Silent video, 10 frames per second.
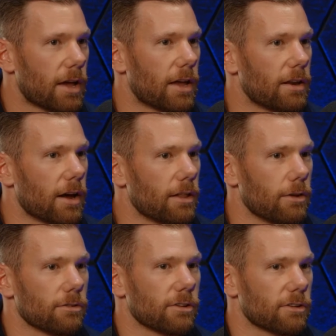And
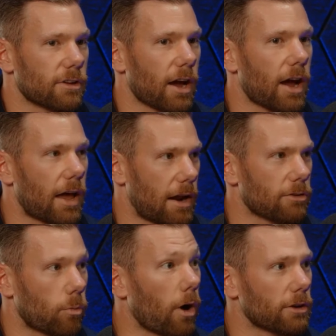there was this guy, and I
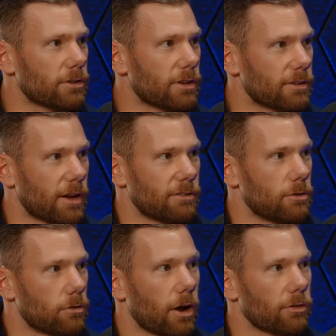was watching these guys
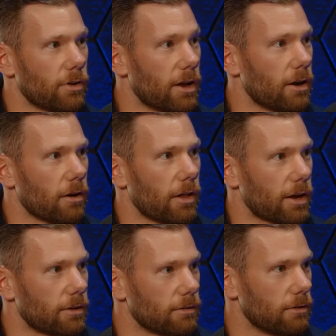do CrossFit in
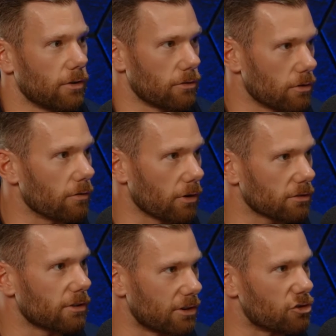our
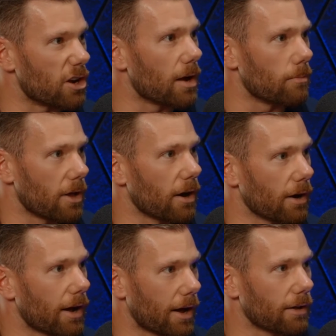university gym
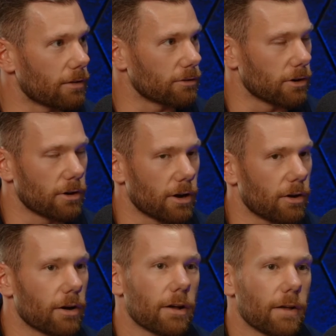there at Littauer.